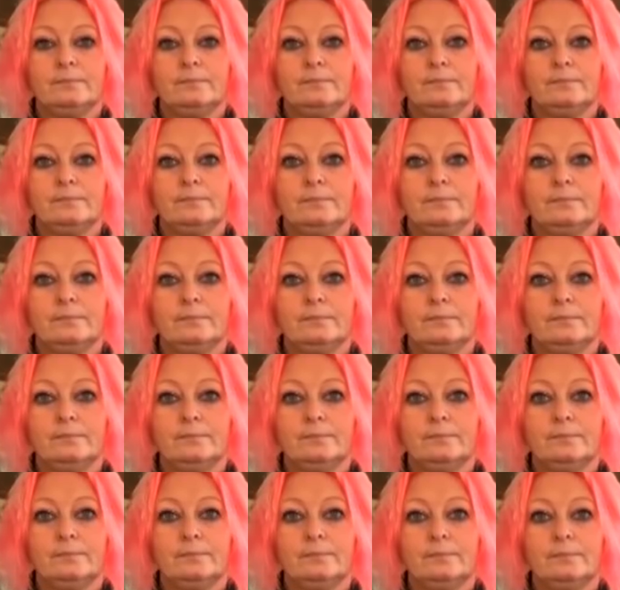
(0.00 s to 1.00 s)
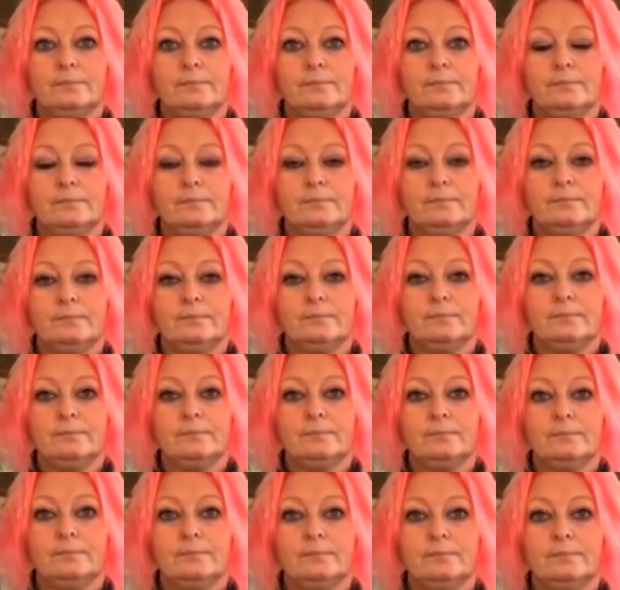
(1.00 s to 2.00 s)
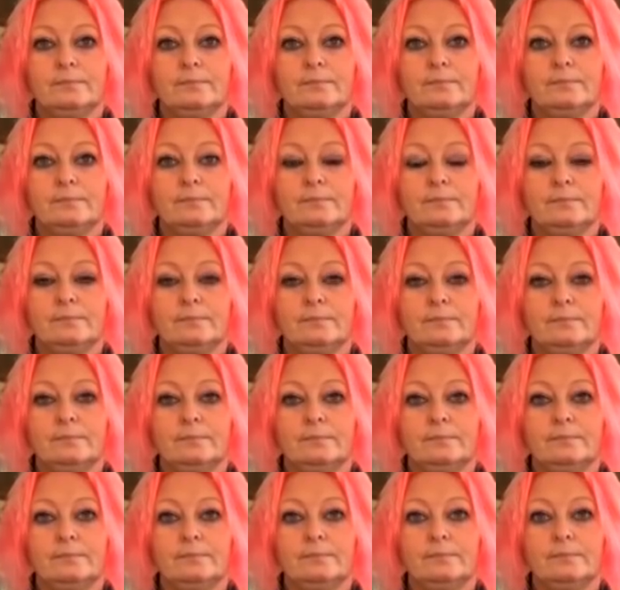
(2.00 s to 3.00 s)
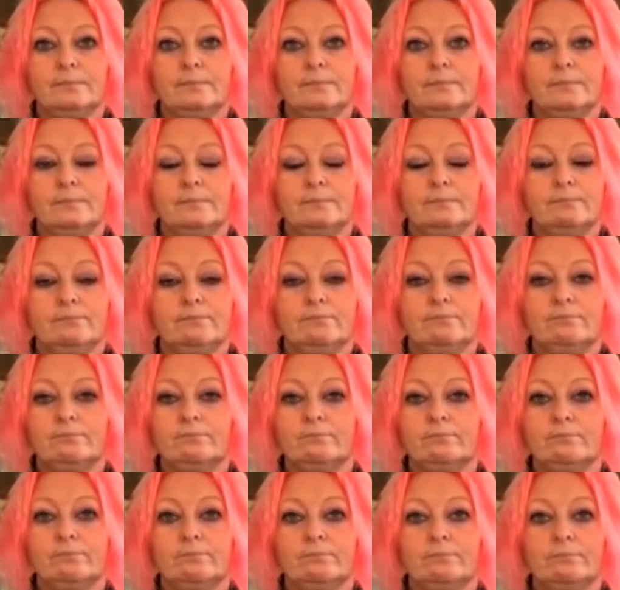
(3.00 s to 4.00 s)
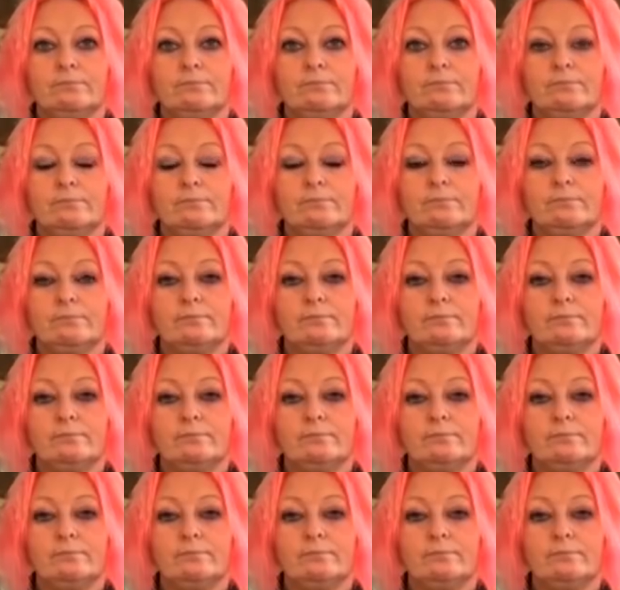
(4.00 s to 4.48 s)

No words are spoken by the person on screen.